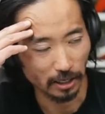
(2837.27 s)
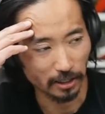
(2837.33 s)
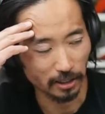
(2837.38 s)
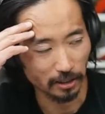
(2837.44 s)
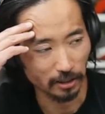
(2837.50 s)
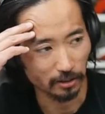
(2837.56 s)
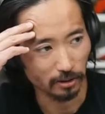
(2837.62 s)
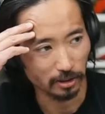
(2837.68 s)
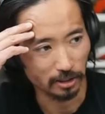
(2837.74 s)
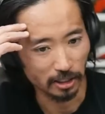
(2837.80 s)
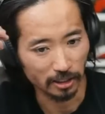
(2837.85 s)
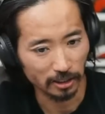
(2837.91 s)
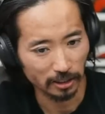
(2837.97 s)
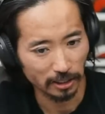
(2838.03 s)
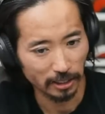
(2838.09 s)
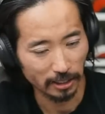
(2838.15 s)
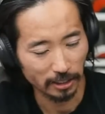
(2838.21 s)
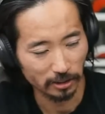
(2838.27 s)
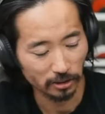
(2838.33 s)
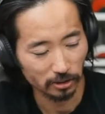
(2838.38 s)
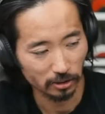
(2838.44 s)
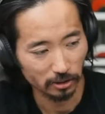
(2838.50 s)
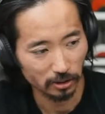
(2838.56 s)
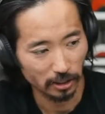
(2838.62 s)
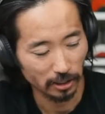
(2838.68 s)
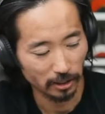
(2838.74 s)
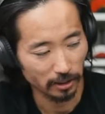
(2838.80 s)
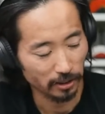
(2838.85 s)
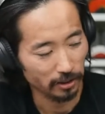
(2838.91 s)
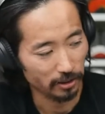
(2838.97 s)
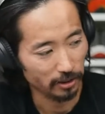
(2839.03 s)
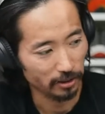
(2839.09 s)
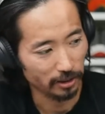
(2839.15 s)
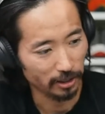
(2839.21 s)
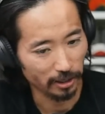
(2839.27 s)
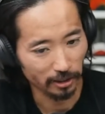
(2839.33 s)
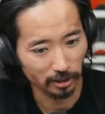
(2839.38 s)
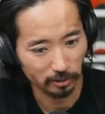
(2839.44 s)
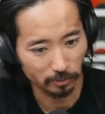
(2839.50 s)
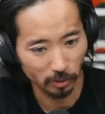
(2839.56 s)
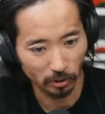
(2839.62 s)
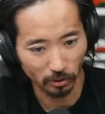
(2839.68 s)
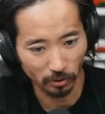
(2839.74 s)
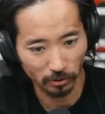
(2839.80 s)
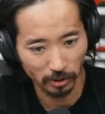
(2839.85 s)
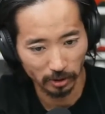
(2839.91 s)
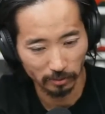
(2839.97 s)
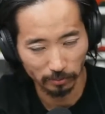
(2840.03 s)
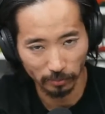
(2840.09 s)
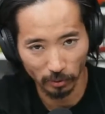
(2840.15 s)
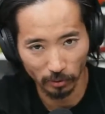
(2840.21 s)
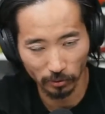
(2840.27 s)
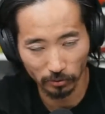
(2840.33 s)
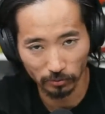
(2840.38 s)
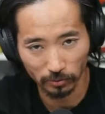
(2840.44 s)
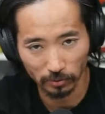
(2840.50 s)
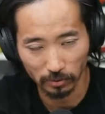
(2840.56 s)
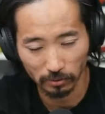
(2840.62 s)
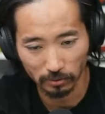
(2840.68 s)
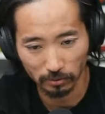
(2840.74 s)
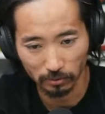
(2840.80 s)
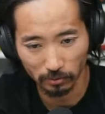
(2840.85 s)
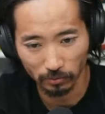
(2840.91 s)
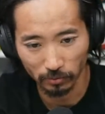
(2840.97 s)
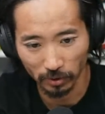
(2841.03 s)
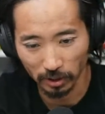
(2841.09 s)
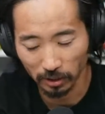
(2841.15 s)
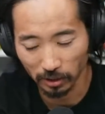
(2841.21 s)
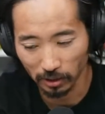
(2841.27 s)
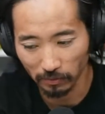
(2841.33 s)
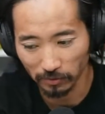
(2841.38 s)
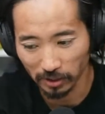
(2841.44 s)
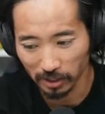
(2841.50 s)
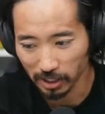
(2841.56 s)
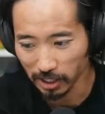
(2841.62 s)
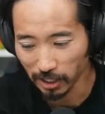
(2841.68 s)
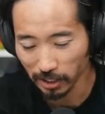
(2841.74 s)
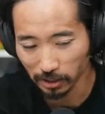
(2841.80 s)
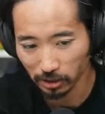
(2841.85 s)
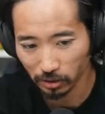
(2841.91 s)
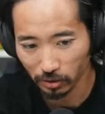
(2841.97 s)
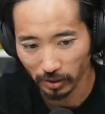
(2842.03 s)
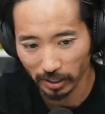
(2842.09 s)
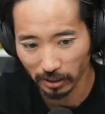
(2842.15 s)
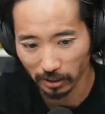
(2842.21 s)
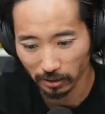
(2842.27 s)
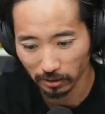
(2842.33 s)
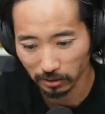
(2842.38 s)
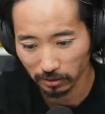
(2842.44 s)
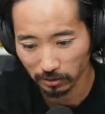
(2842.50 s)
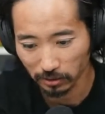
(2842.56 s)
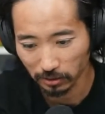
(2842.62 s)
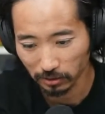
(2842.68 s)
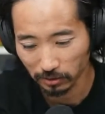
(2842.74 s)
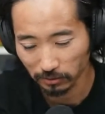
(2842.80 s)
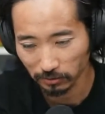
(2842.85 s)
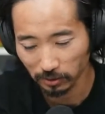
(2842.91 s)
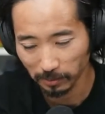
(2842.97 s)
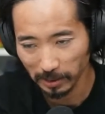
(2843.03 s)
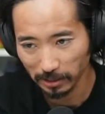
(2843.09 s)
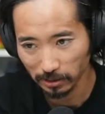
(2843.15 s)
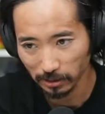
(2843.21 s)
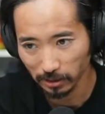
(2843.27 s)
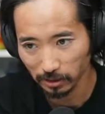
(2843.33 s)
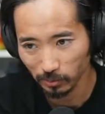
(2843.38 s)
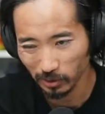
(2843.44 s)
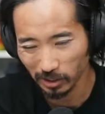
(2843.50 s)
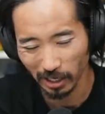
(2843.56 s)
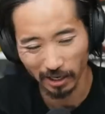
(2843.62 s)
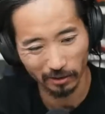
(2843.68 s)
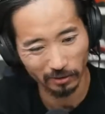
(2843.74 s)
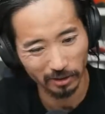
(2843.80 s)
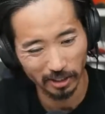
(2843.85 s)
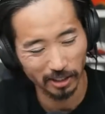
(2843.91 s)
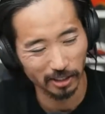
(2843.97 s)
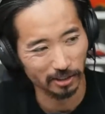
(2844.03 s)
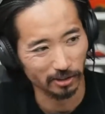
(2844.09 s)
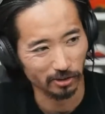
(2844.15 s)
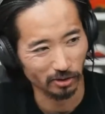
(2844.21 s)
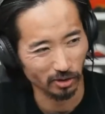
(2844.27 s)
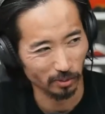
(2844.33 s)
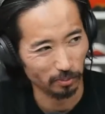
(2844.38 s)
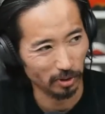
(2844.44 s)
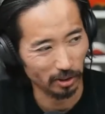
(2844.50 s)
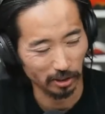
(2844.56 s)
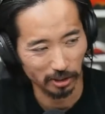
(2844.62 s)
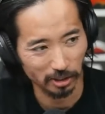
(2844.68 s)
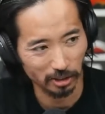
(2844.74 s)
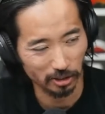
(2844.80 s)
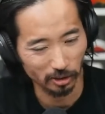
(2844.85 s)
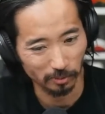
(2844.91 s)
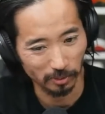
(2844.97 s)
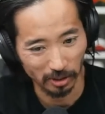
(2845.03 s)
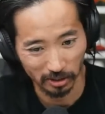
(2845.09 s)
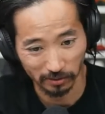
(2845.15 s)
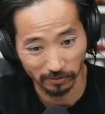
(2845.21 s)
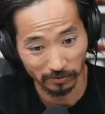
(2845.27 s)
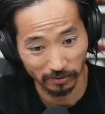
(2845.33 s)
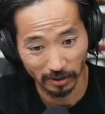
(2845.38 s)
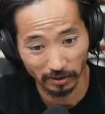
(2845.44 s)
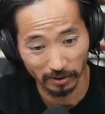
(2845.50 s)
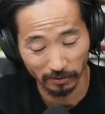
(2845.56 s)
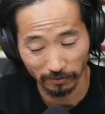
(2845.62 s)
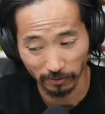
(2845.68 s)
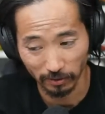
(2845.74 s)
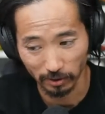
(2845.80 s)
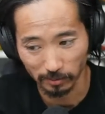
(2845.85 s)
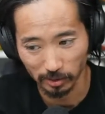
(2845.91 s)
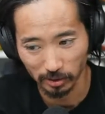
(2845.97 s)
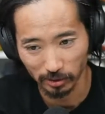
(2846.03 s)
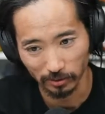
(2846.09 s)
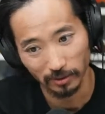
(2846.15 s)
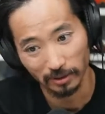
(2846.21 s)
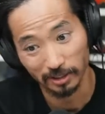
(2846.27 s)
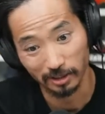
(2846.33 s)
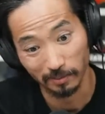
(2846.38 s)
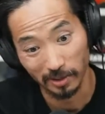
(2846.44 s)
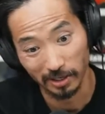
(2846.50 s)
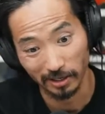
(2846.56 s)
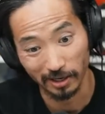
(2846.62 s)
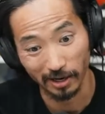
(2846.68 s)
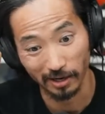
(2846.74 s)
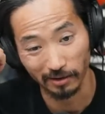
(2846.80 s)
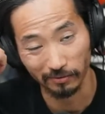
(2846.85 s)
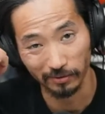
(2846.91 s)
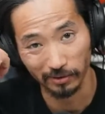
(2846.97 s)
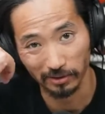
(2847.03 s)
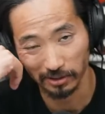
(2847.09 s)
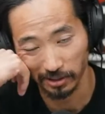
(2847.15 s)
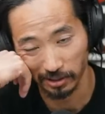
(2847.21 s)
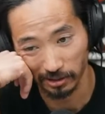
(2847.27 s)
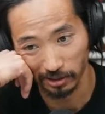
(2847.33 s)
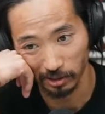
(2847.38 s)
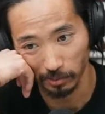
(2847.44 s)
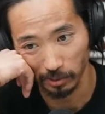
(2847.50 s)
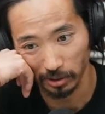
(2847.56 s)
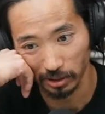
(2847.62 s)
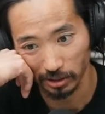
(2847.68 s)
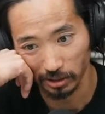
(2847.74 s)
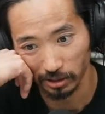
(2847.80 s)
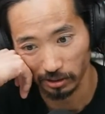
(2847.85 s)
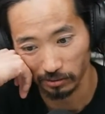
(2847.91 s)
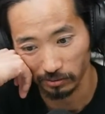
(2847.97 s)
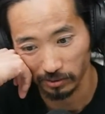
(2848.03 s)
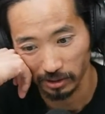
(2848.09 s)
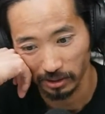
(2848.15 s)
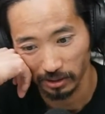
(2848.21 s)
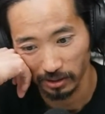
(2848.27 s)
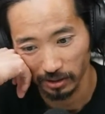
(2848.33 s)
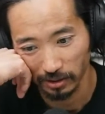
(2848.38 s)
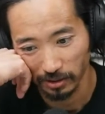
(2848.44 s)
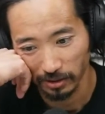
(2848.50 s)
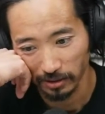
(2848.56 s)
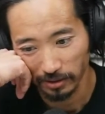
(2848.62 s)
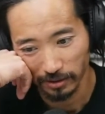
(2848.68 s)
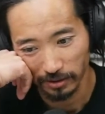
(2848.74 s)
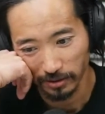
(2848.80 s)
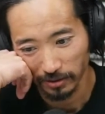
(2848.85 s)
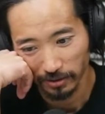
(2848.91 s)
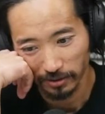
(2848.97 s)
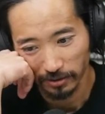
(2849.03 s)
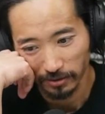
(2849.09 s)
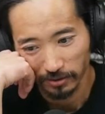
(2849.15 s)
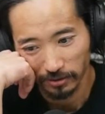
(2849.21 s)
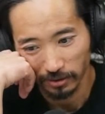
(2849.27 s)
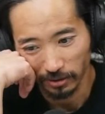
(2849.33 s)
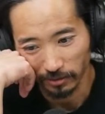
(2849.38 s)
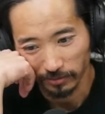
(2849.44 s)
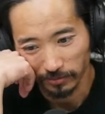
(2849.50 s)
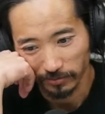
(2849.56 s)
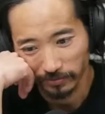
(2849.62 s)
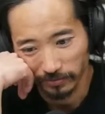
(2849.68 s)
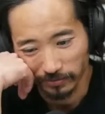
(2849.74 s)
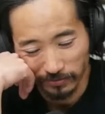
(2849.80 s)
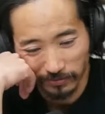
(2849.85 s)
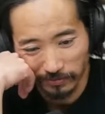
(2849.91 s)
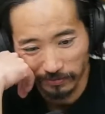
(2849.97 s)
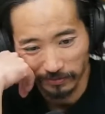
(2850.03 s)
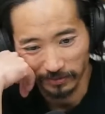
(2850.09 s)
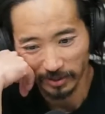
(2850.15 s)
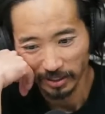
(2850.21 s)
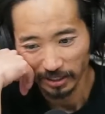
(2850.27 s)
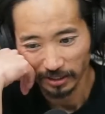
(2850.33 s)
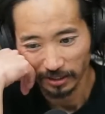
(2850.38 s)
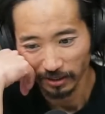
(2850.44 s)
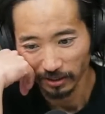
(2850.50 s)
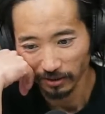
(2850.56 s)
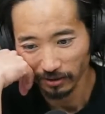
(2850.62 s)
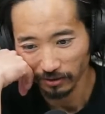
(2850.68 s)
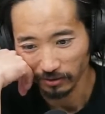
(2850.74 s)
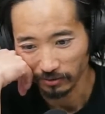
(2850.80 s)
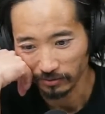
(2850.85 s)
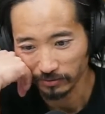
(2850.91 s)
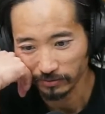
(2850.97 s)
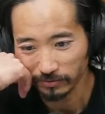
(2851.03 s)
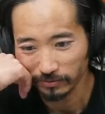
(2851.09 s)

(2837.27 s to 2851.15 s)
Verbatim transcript: I think Deena Kastor and Eilish McColgan both really love the DS trainer from ASICS, which I don't think is a stability shoe, but it's a very firm shoe. And to me, it kind of feels like a stability shoe. So, yeah, I don't know.